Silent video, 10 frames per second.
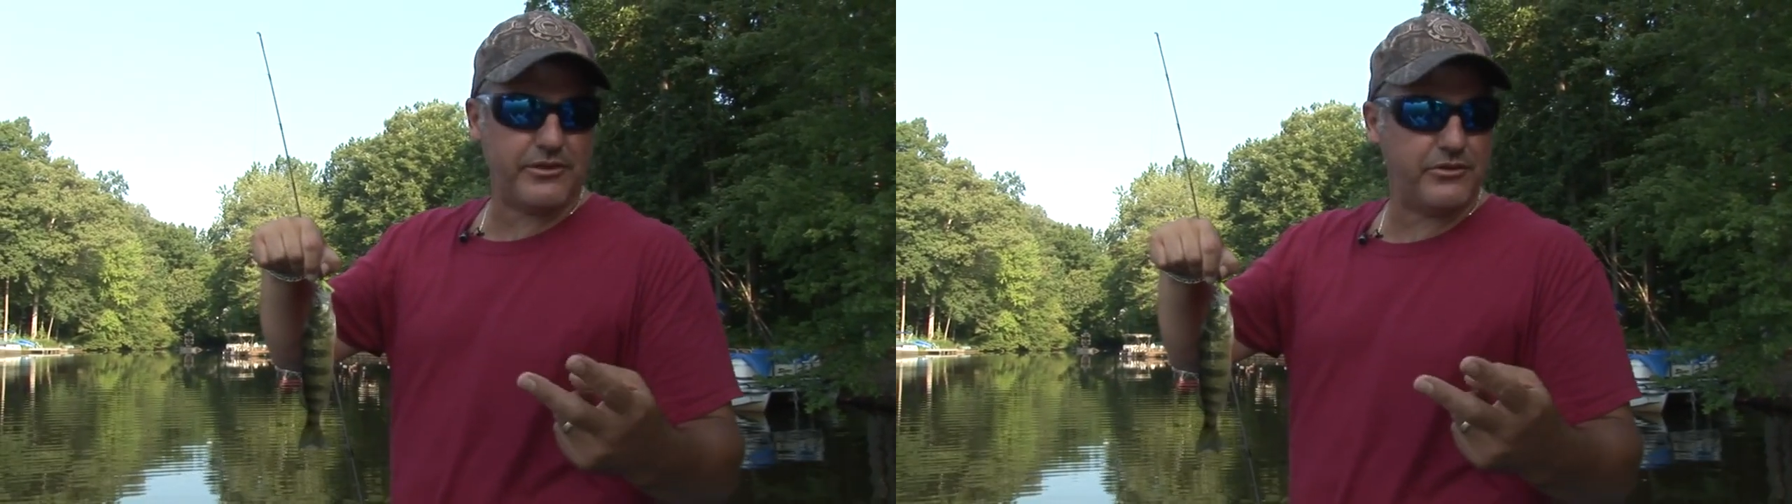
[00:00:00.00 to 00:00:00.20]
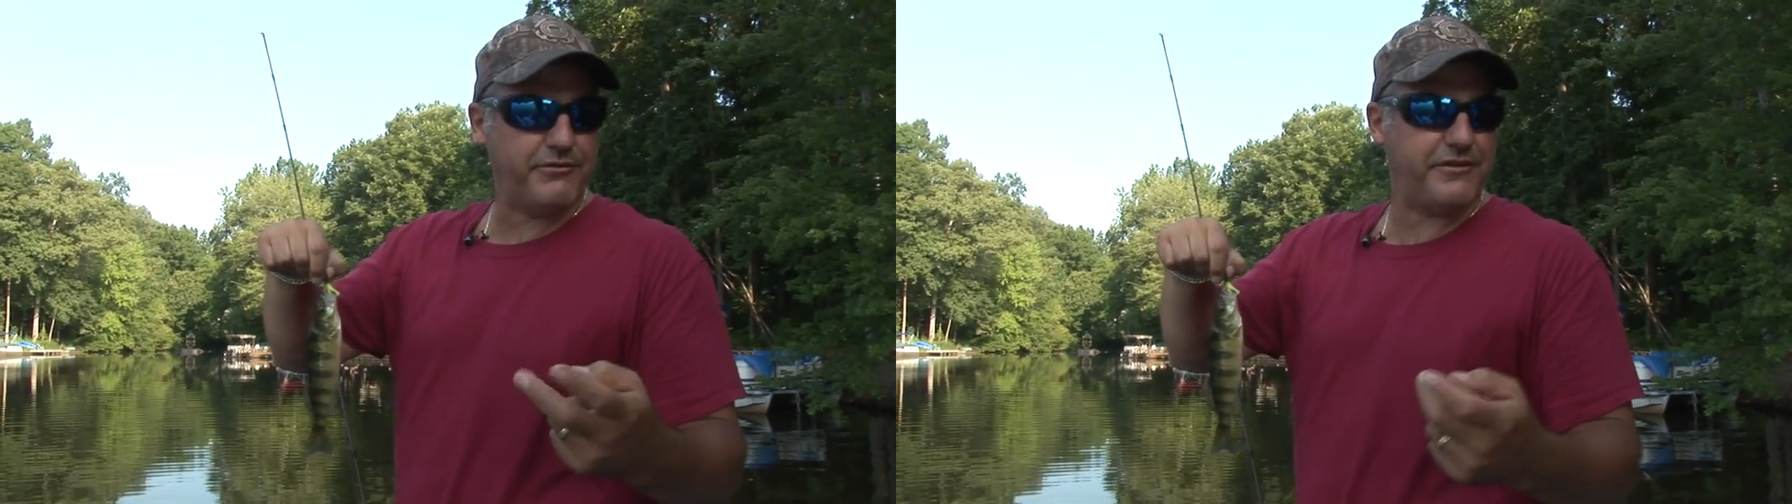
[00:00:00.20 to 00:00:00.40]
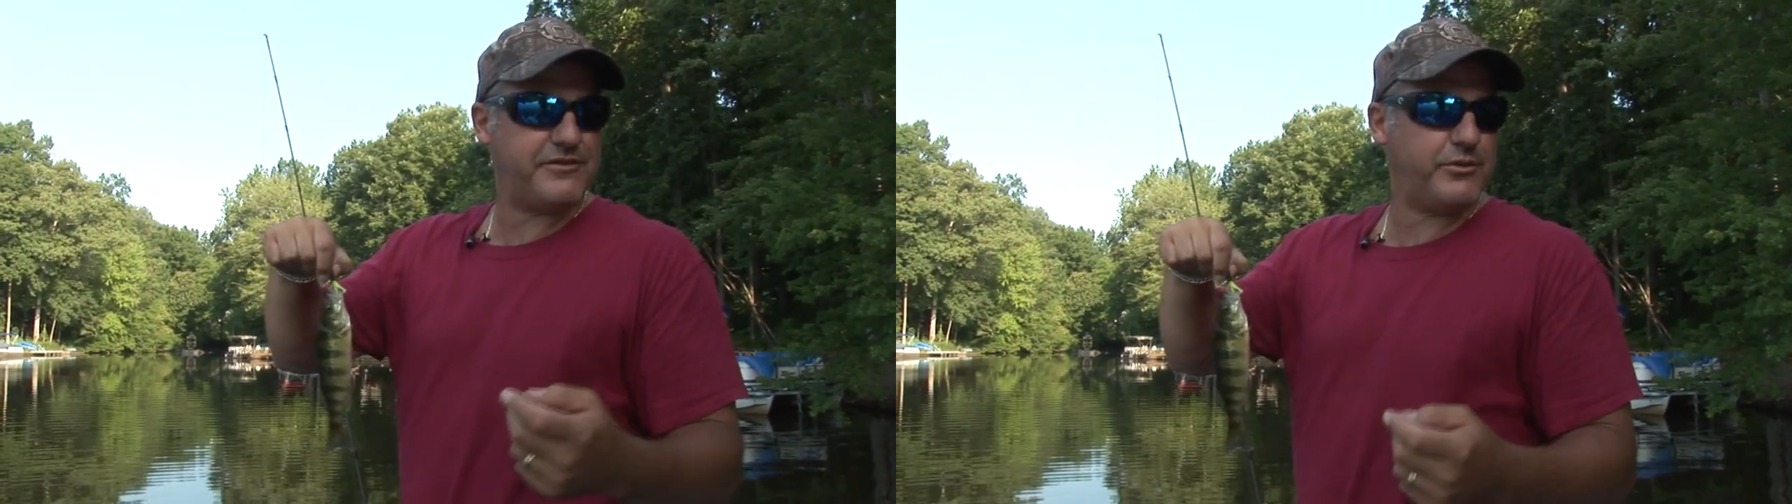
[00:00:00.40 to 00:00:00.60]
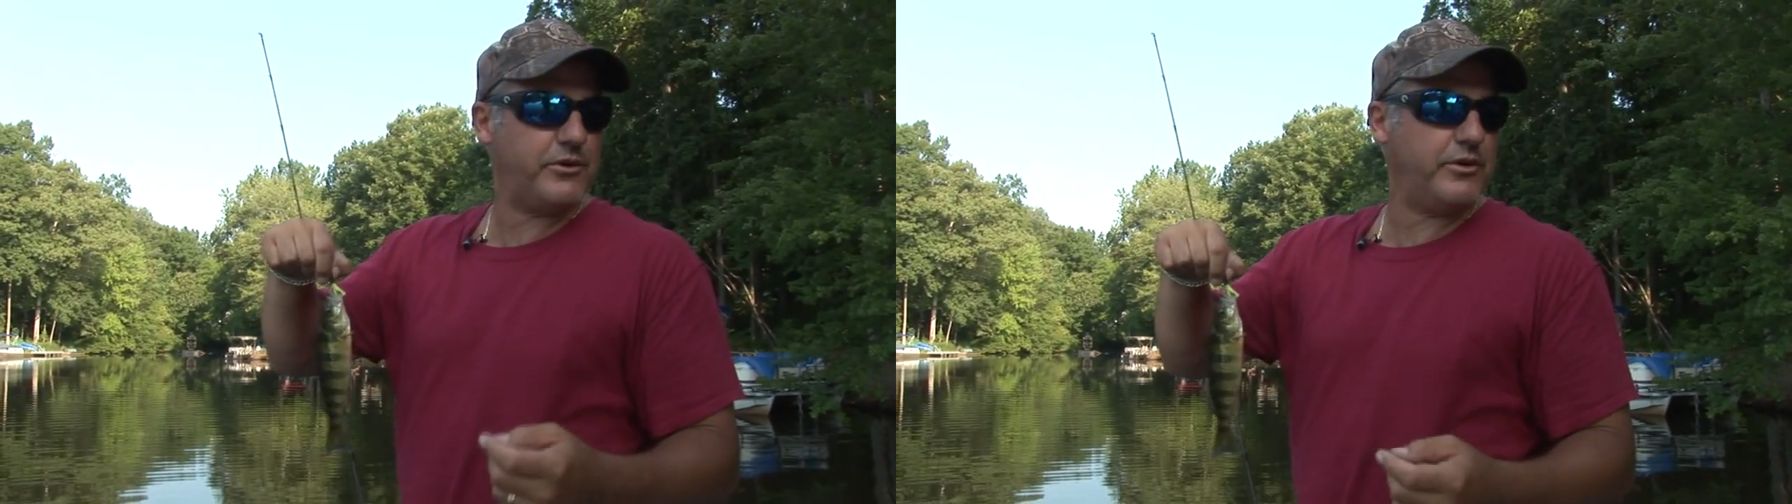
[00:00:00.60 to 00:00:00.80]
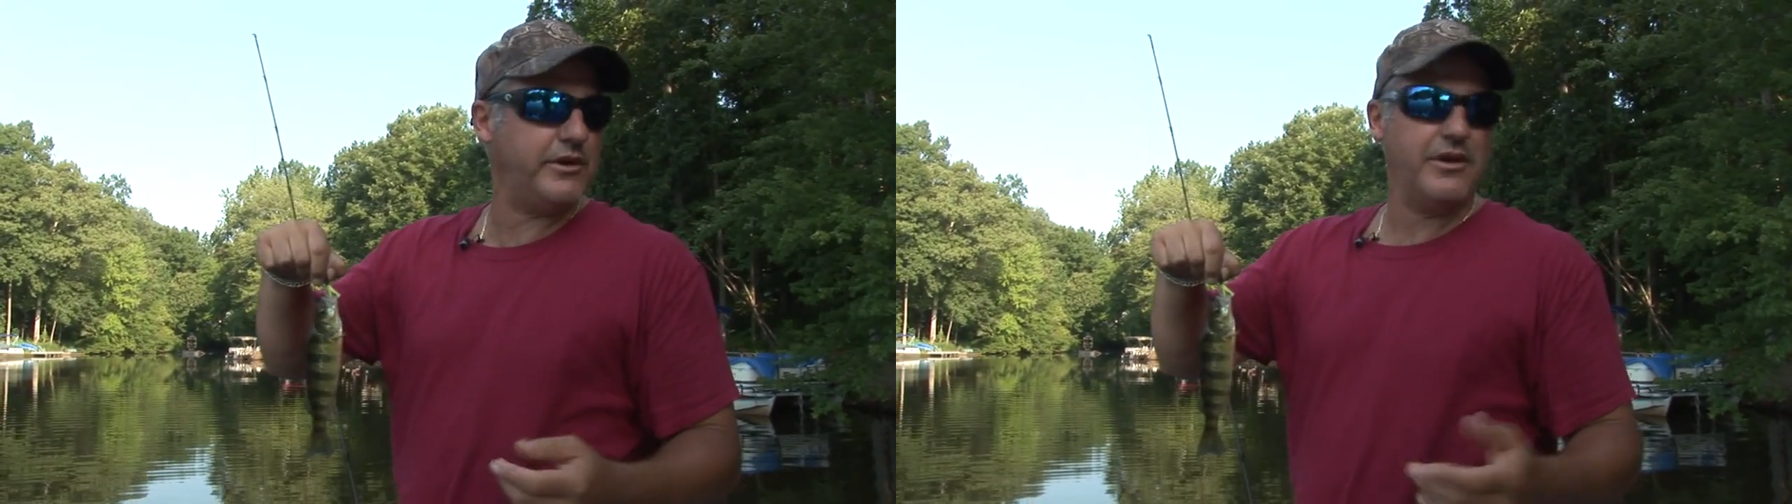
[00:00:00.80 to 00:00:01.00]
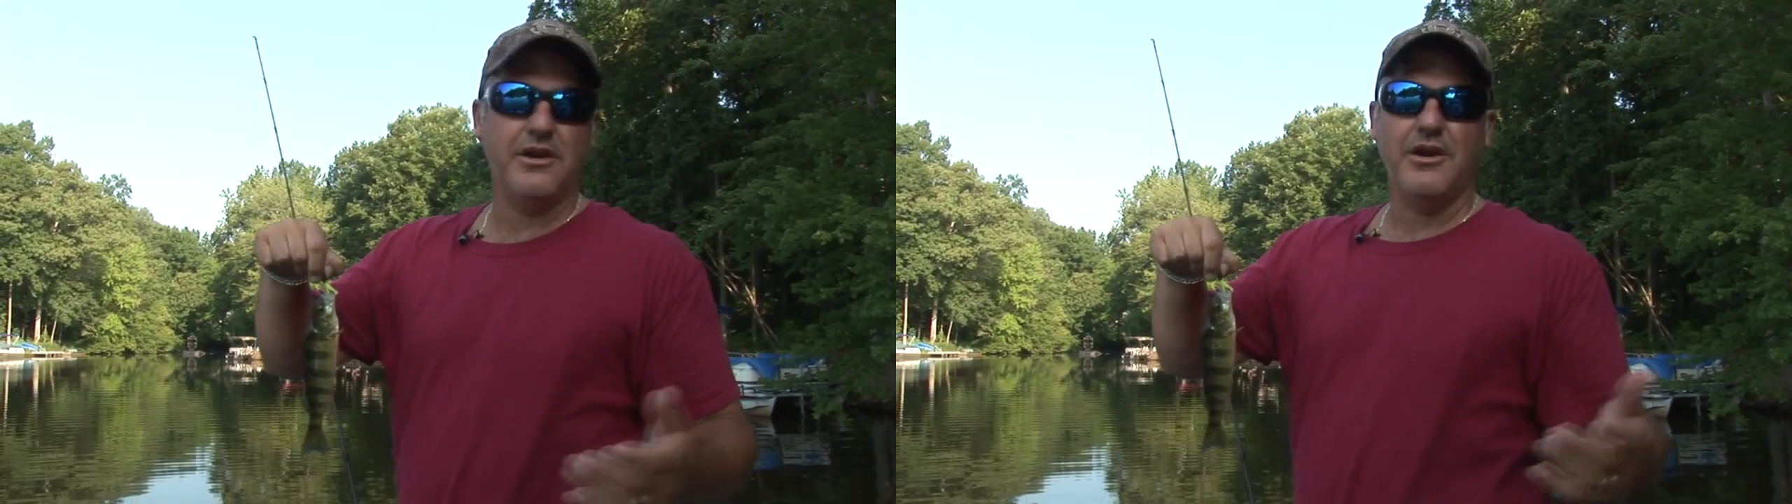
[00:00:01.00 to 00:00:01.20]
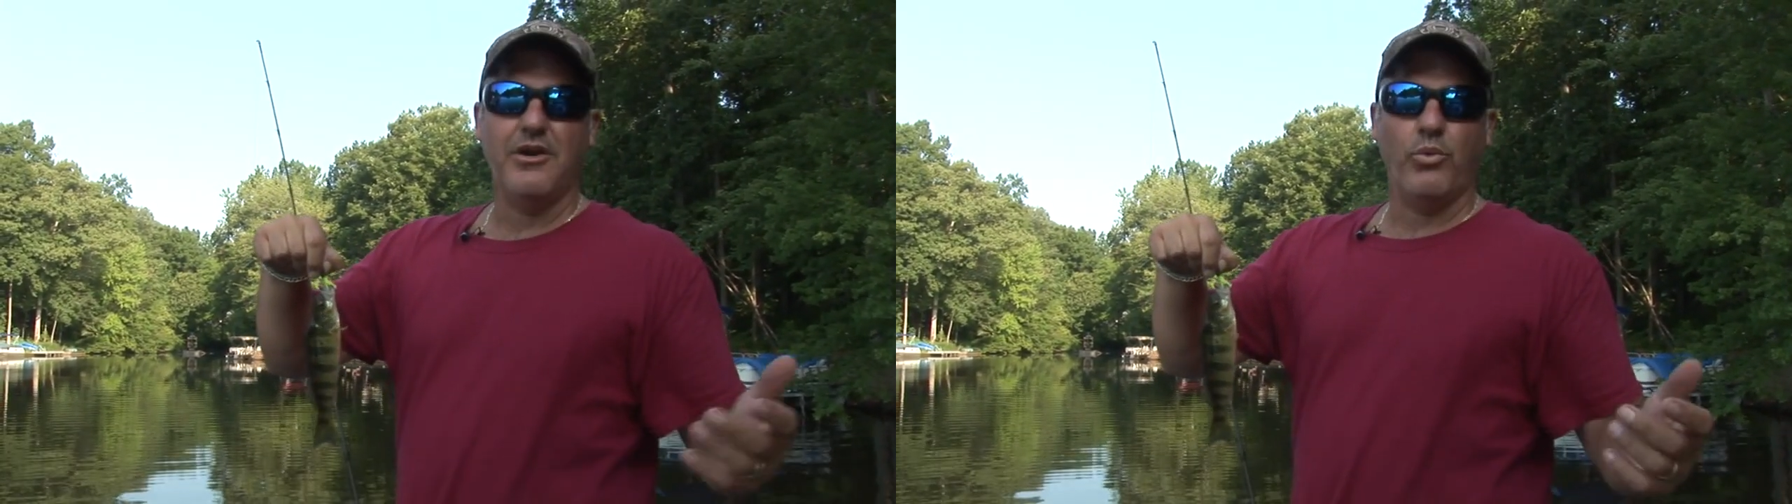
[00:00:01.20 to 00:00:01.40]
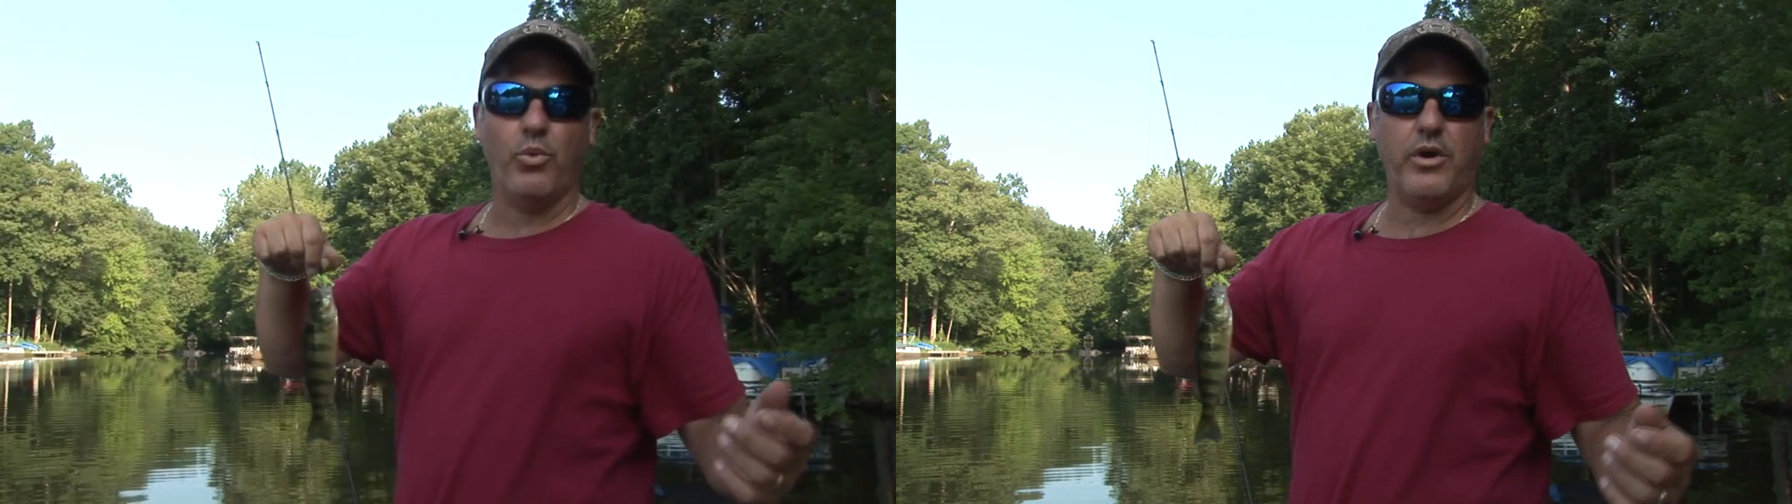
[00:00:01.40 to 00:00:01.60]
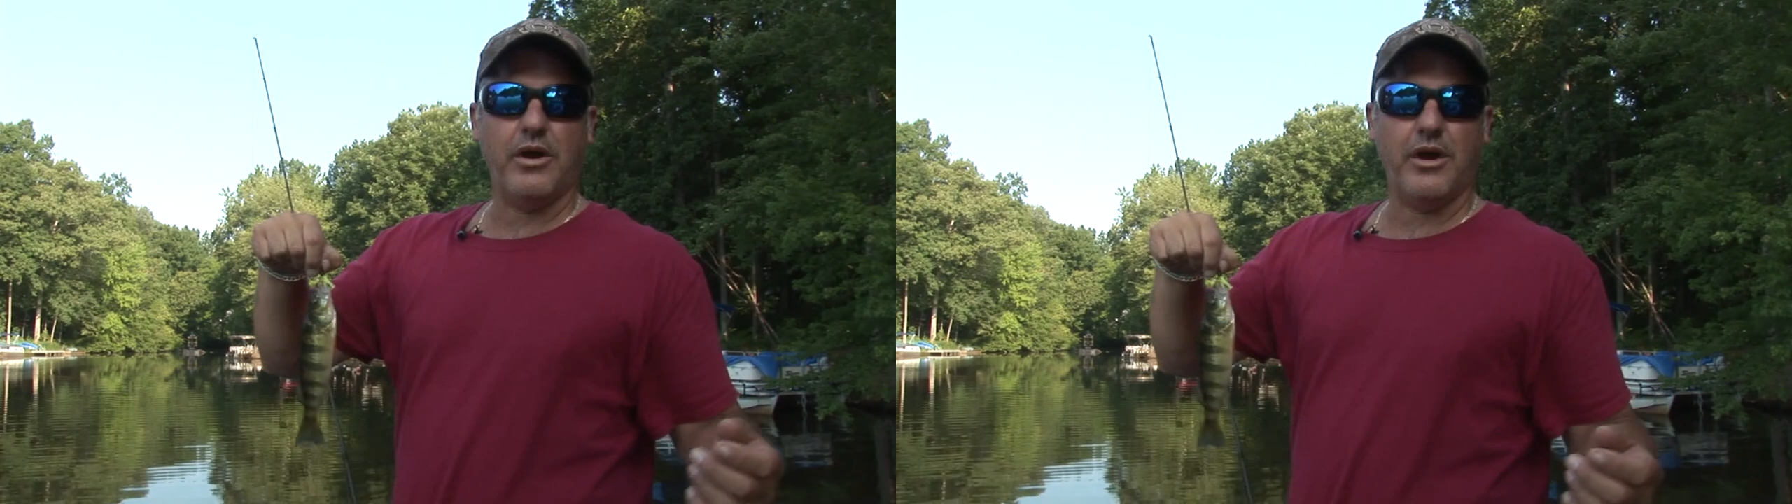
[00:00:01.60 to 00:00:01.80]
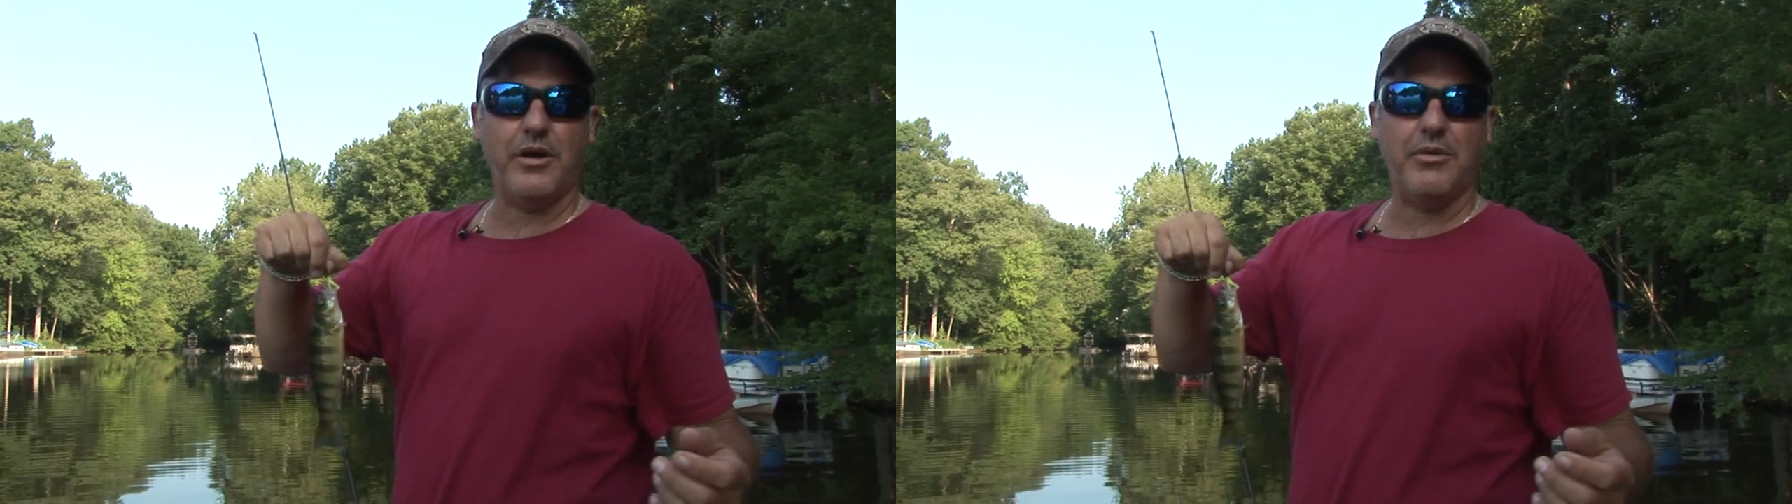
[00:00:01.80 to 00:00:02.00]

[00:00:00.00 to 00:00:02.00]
the two fish we caught, were